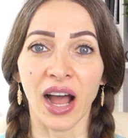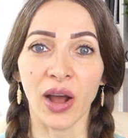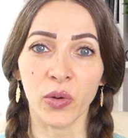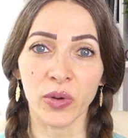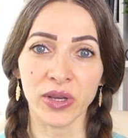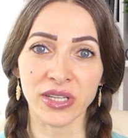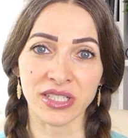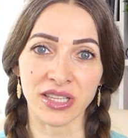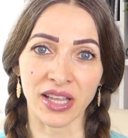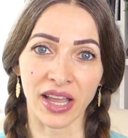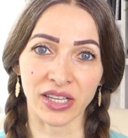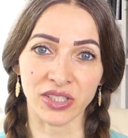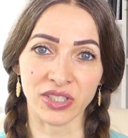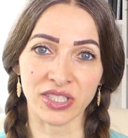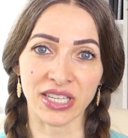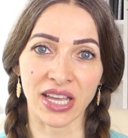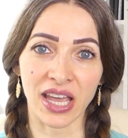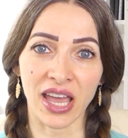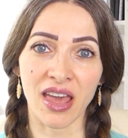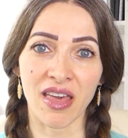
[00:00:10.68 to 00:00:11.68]
always like to
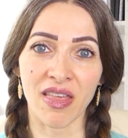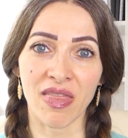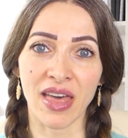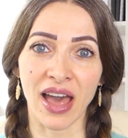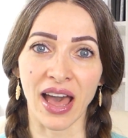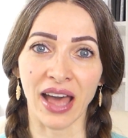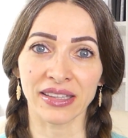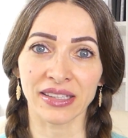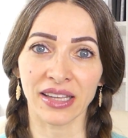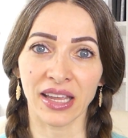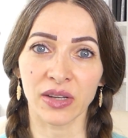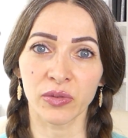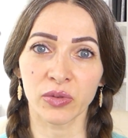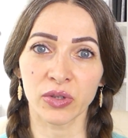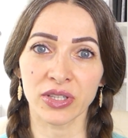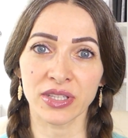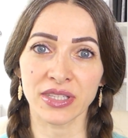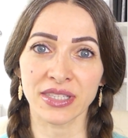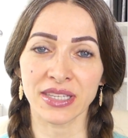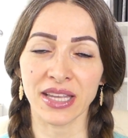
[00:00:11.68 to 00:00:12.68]
say that it
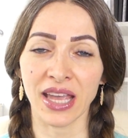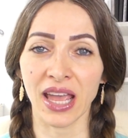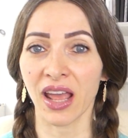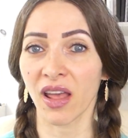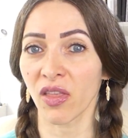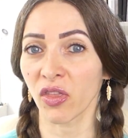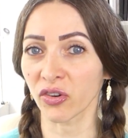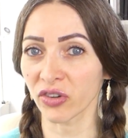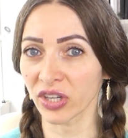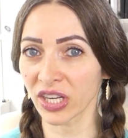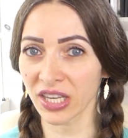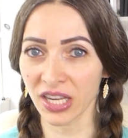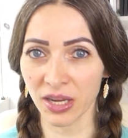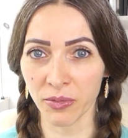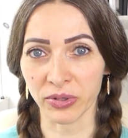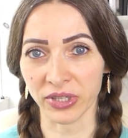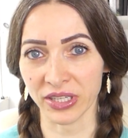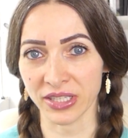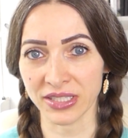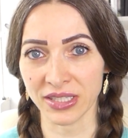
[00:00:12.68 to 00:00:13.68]
was a
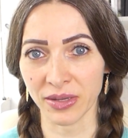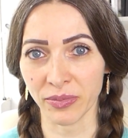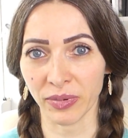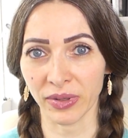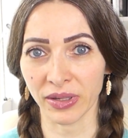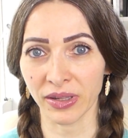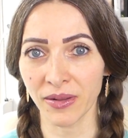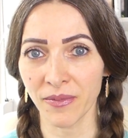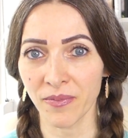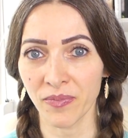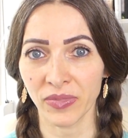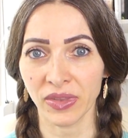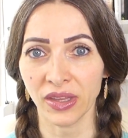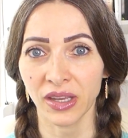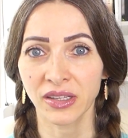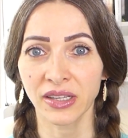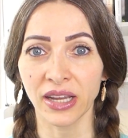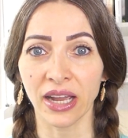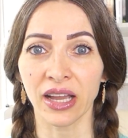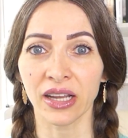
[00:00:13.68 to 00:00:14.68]
3D principle,
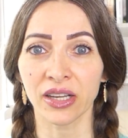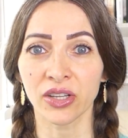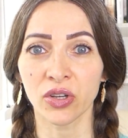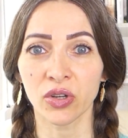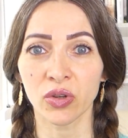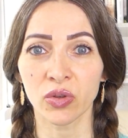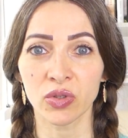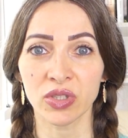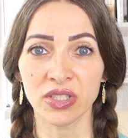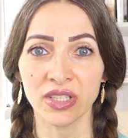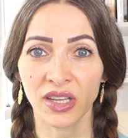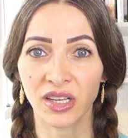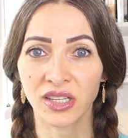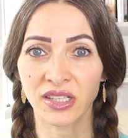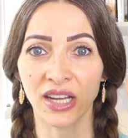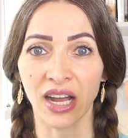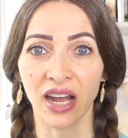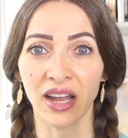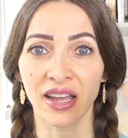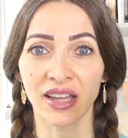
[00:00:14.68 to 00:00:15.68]
diagnose,
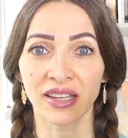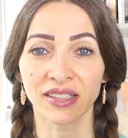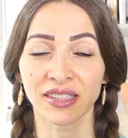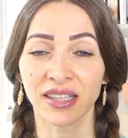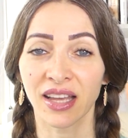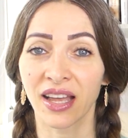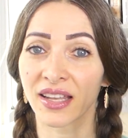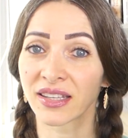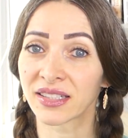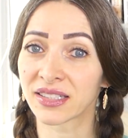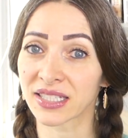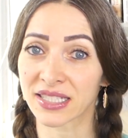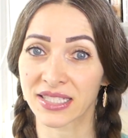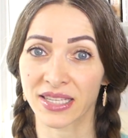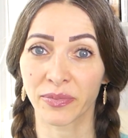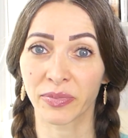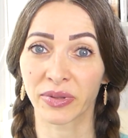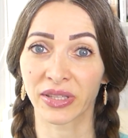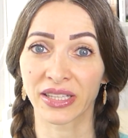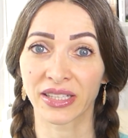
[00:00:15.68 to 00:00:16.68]
diet and
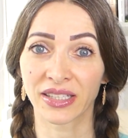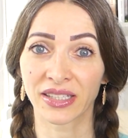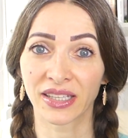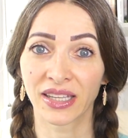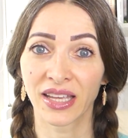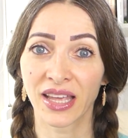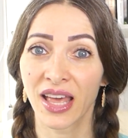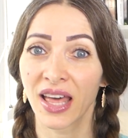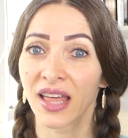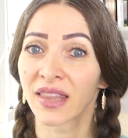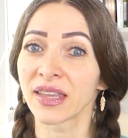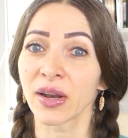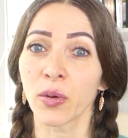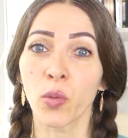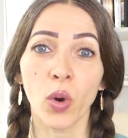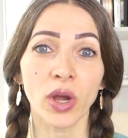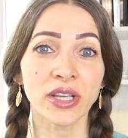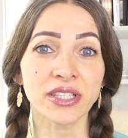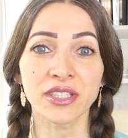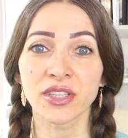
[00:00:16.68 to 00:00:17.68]
discipline. There
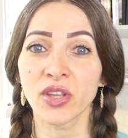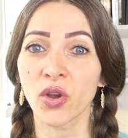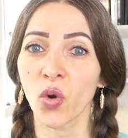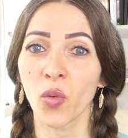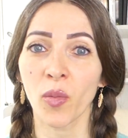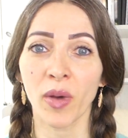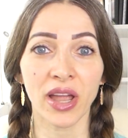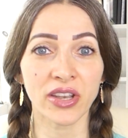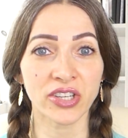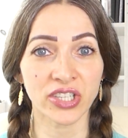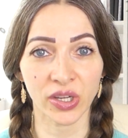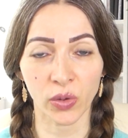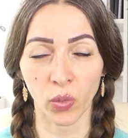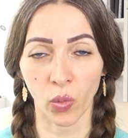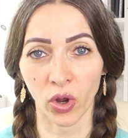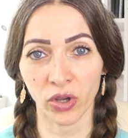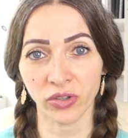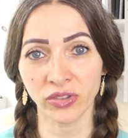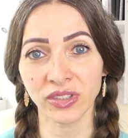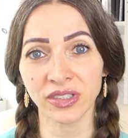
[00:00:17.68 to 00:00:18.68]
was no magic
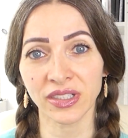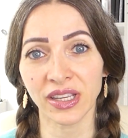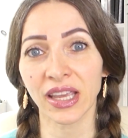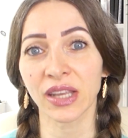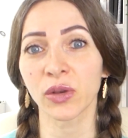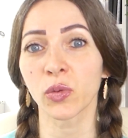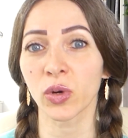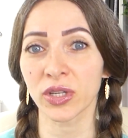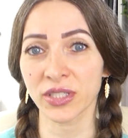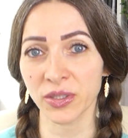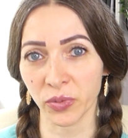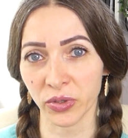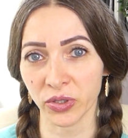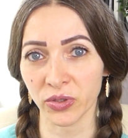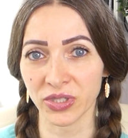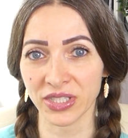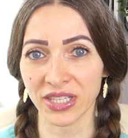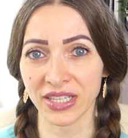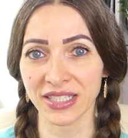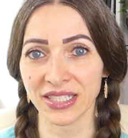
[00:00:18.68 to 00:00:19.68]
wand, it was a
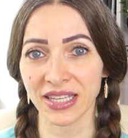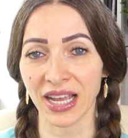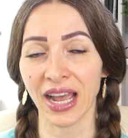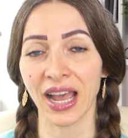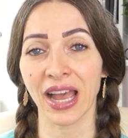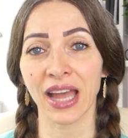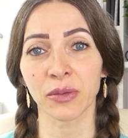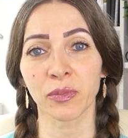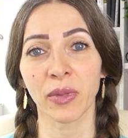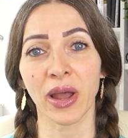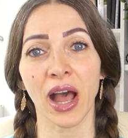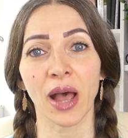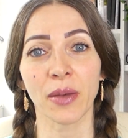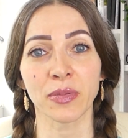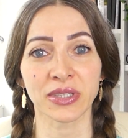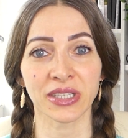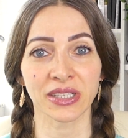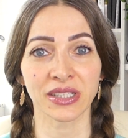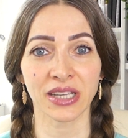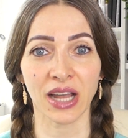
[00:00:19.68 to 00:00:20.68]
process, I had my
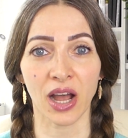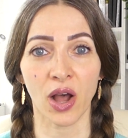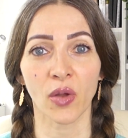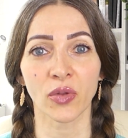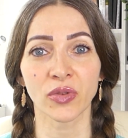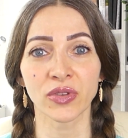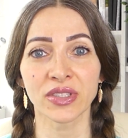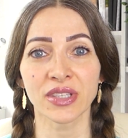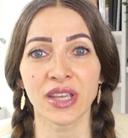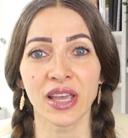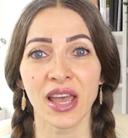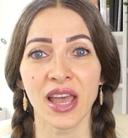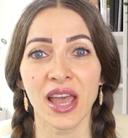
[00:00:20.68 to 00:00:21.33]
ups and downs,